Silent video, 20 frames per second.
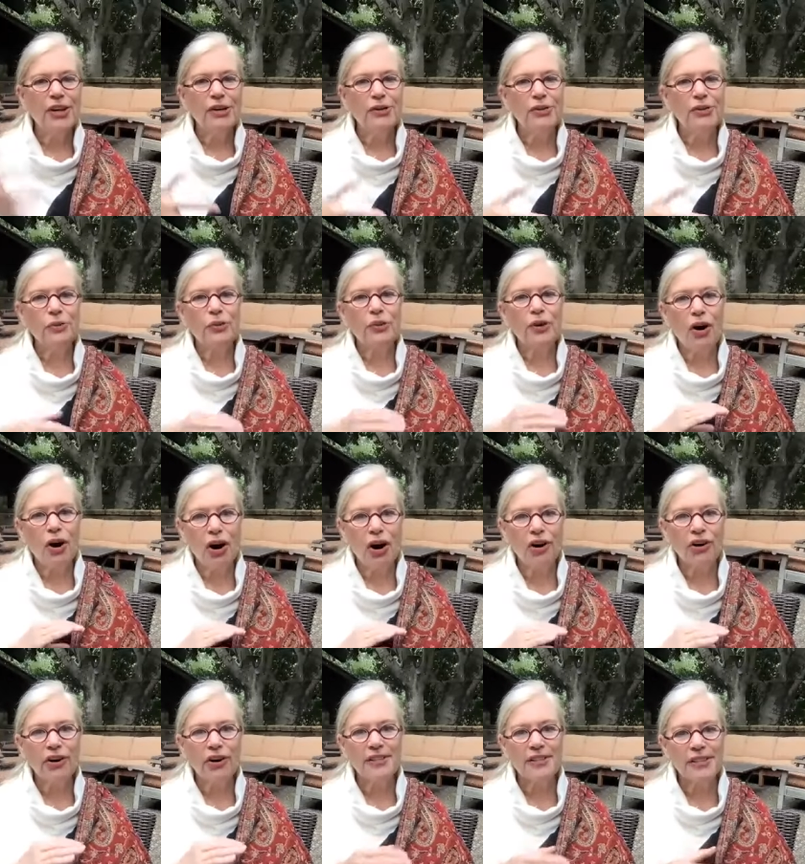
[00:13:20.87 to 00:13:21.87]
So the
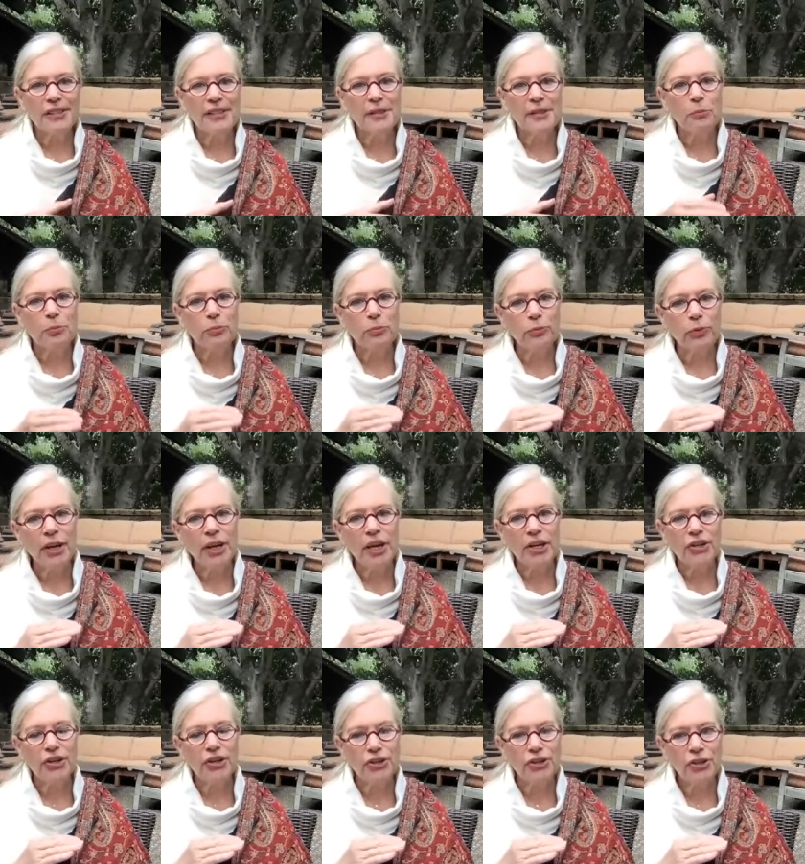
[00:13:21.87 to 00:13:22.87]
heart is this
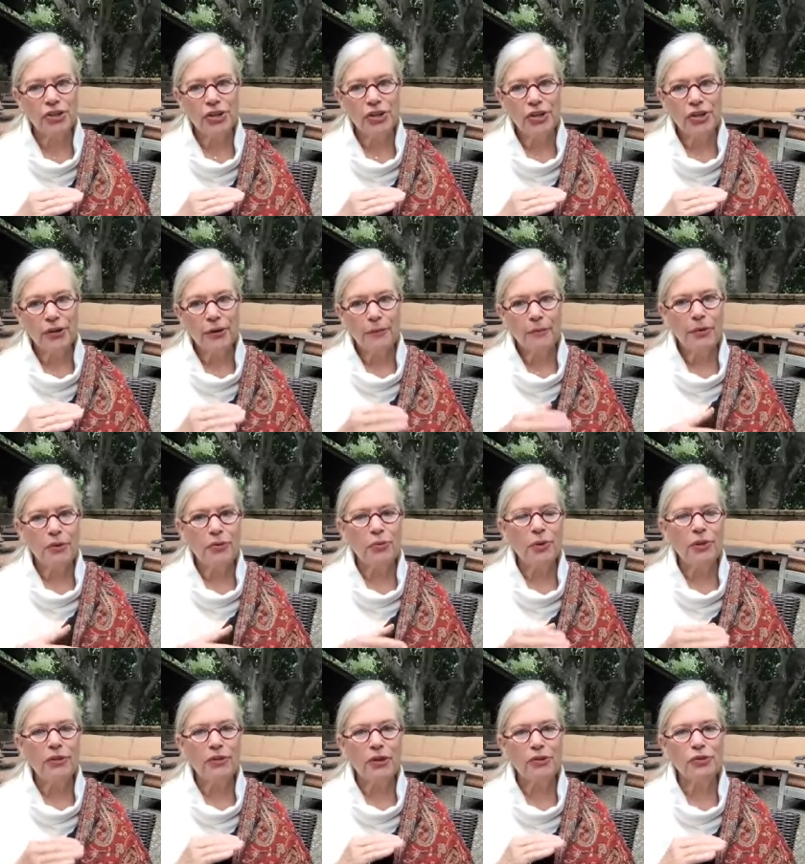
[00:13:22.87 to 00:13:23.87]
bridge
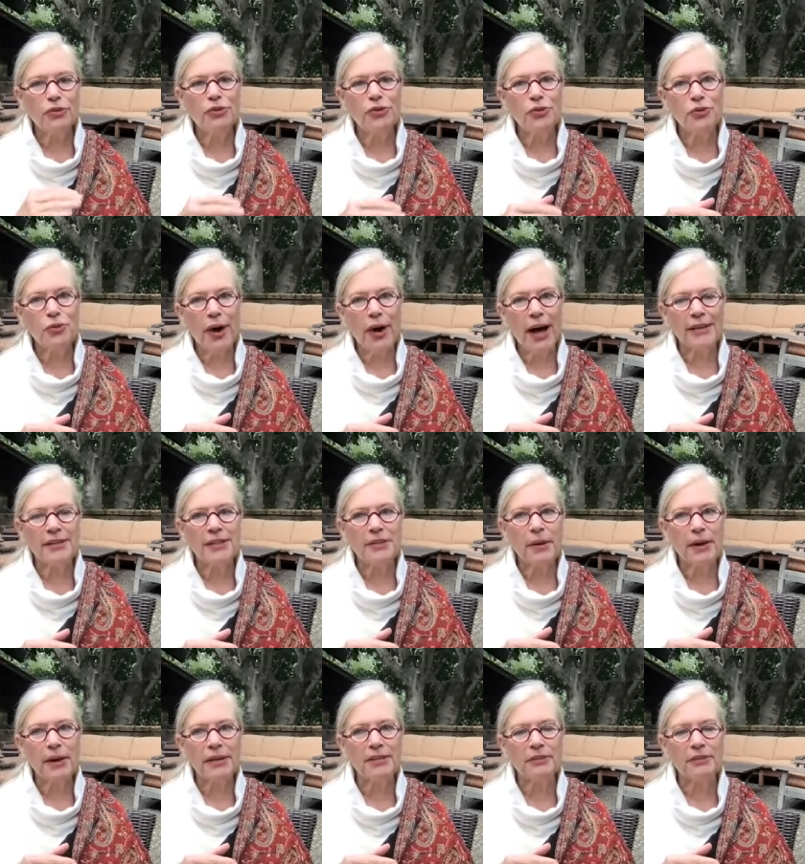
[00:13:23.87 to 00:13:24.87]
between those two
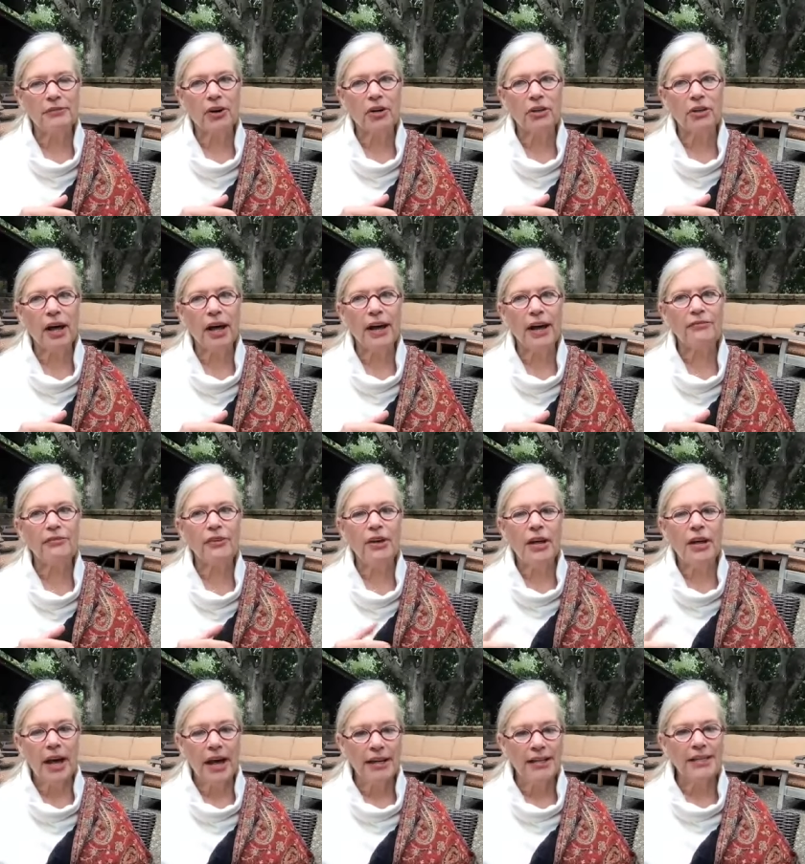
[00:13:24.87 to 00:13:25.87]
aspects of our life
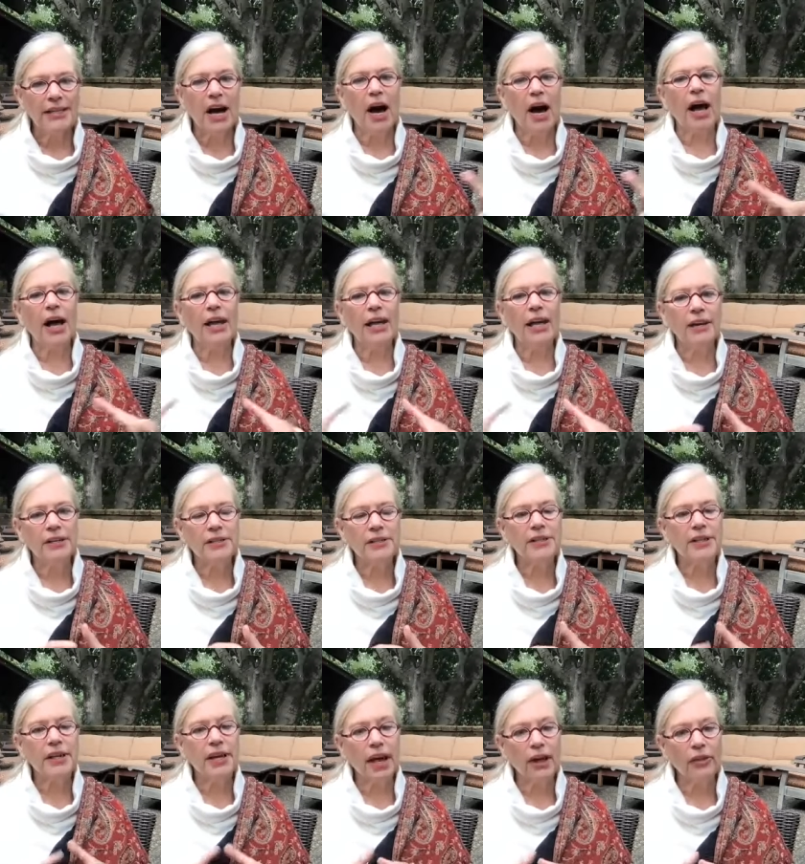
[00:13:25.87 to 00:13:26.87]
and tying us
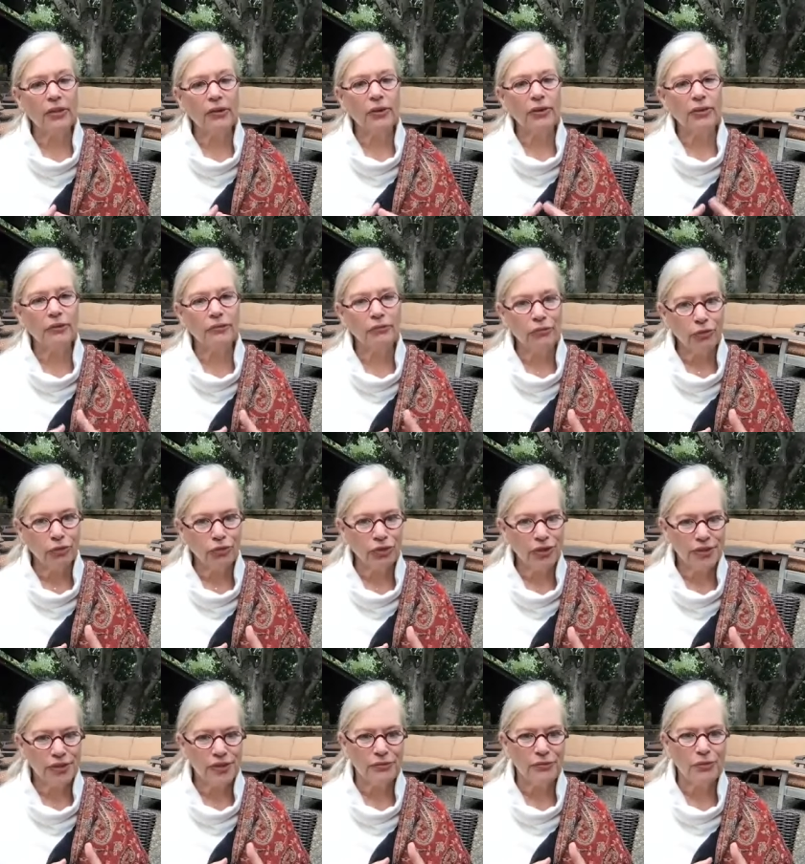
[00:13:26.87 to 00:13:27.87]
together in the
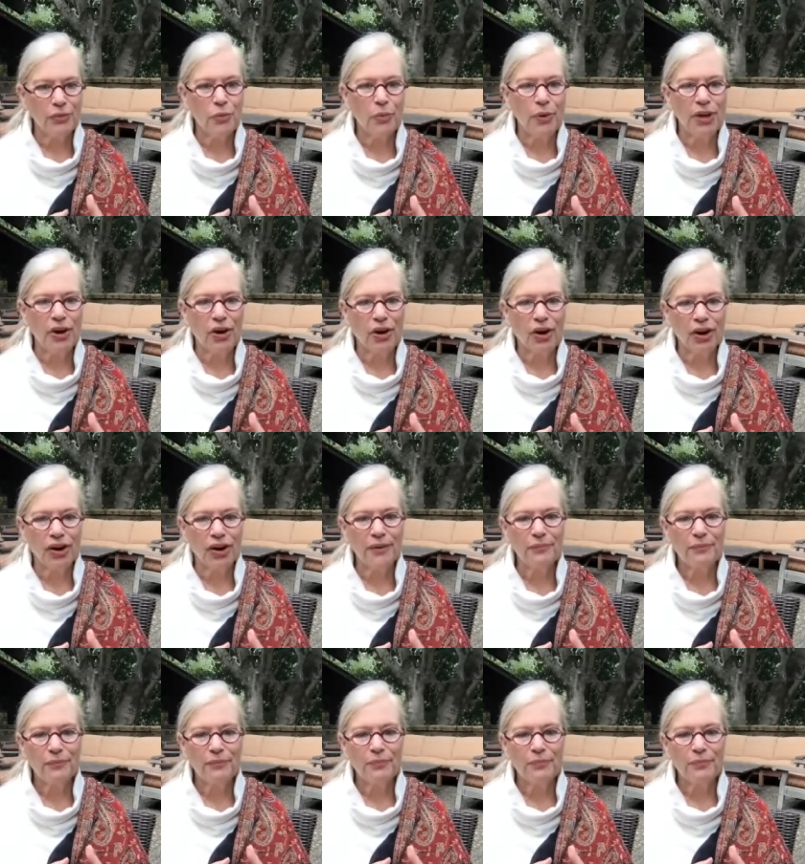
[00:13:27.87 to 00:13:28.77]
fullness of who we are.